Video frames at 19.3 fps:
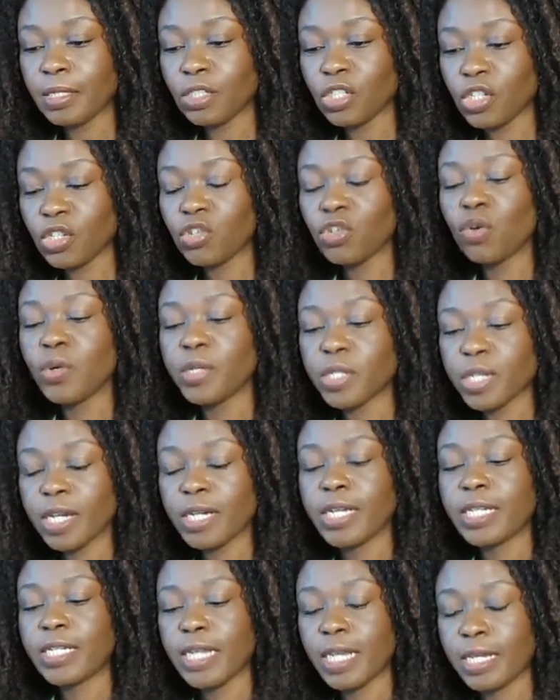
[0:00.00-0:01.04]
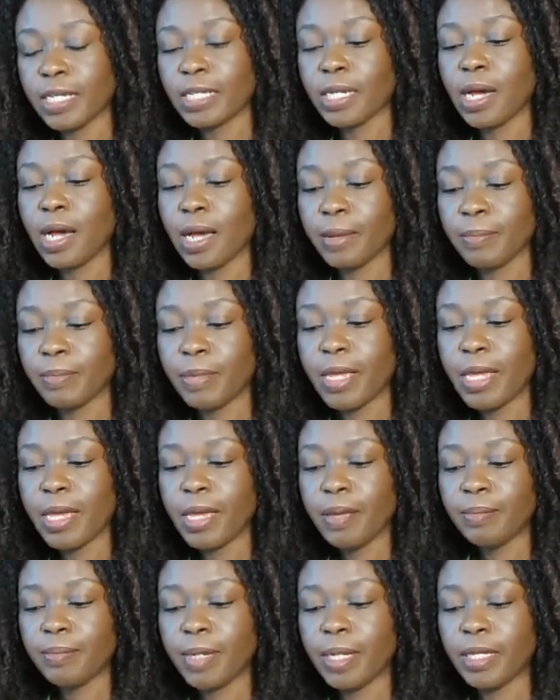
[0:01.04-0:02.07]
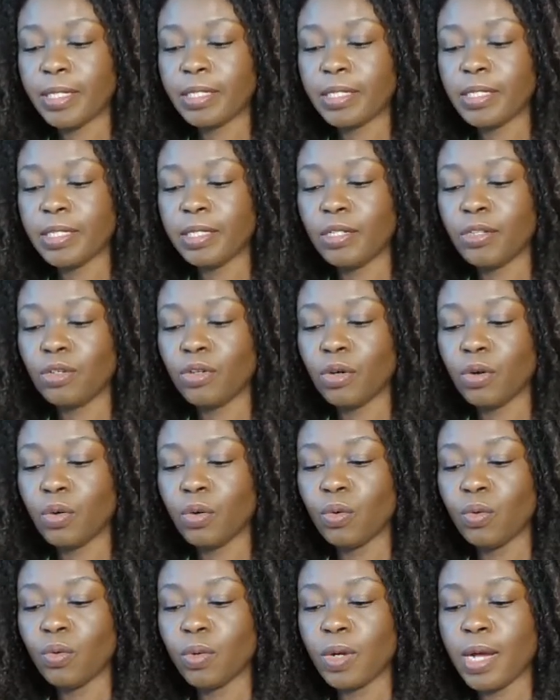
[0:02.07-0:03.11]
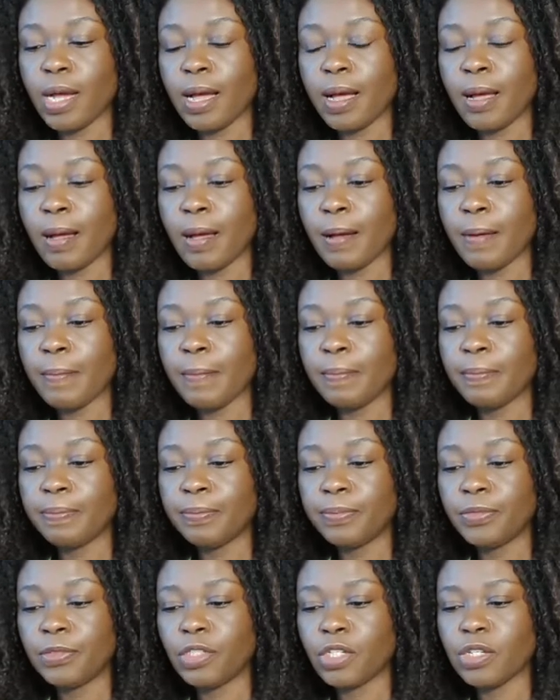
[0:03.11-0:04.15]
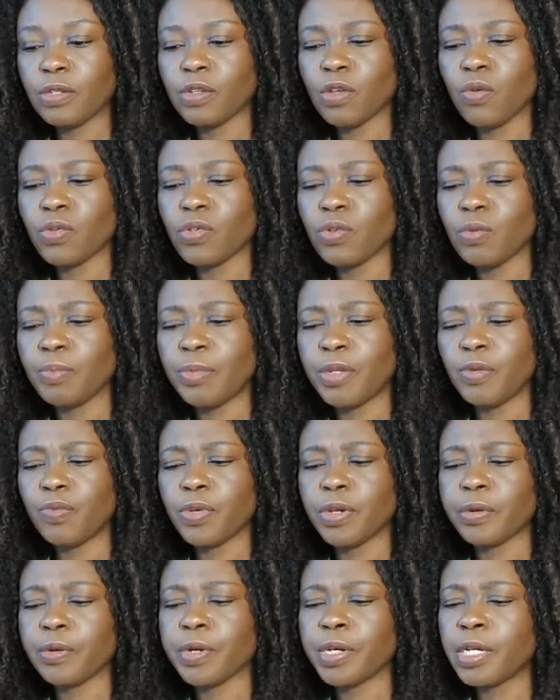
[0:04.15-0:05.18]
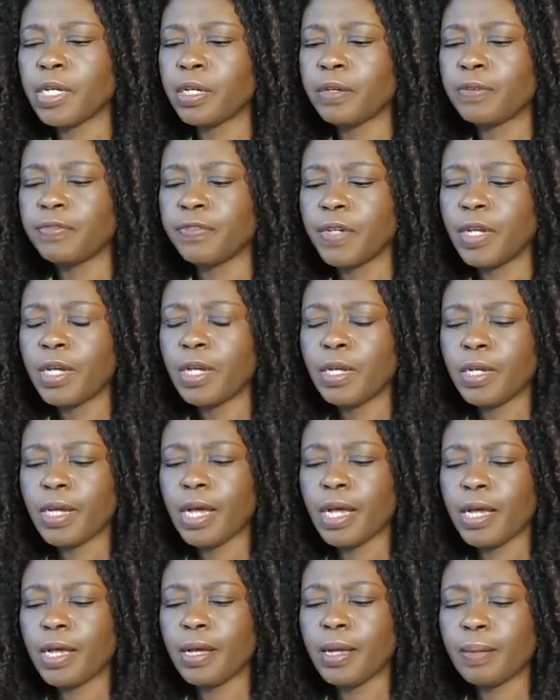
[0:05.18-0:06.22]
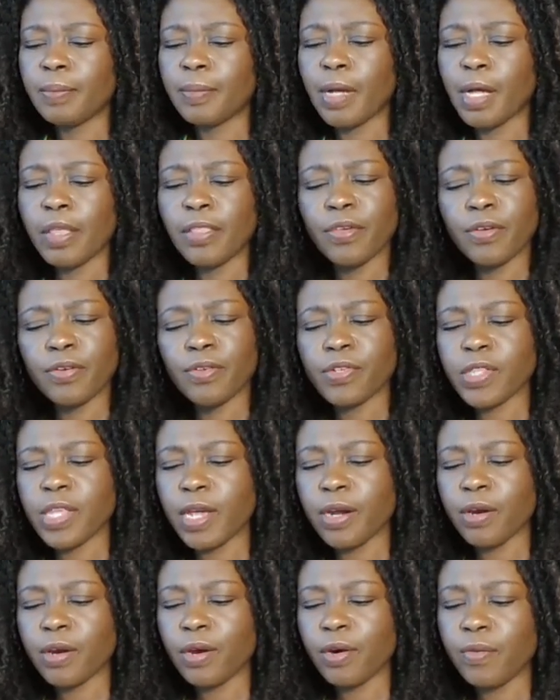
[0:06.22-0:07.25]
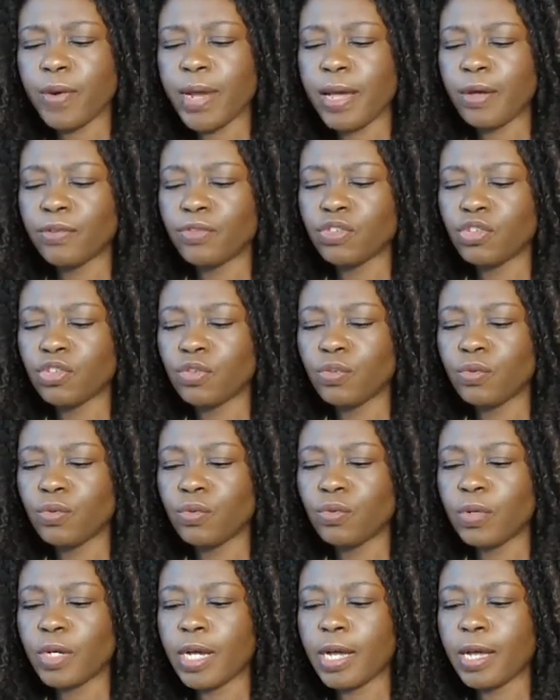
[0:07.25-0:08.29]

just know it's going to take time. But you know, just also be weary of others that are around you,